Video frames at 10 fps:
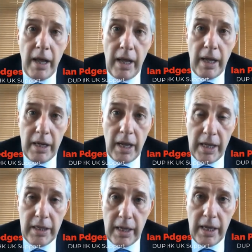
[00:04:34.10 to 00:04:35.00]

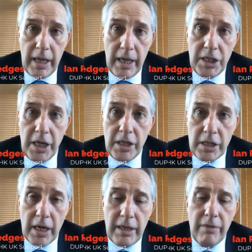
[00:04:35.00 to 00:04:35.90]
and
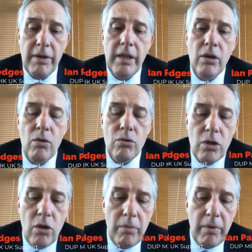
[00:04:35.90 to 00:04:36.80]
ingenious activity that goes
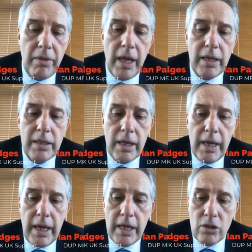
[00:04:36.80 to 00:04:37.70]
along with that
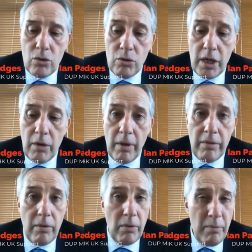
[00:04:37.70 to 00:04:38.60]
is associated
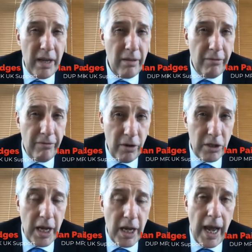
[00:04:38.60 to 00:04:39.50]
with it. We make the
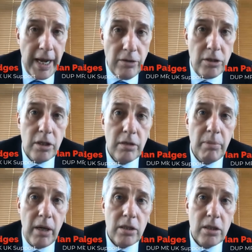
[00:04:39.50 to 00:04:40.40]
first hydrogen
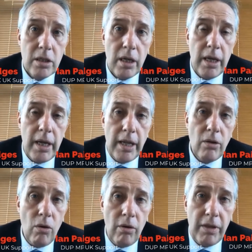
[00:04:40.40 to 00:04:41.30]
bus in
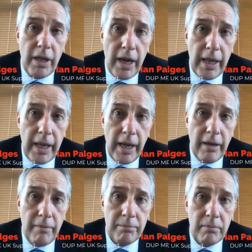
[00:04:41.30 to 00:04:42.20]
the whole of the United Kingdom.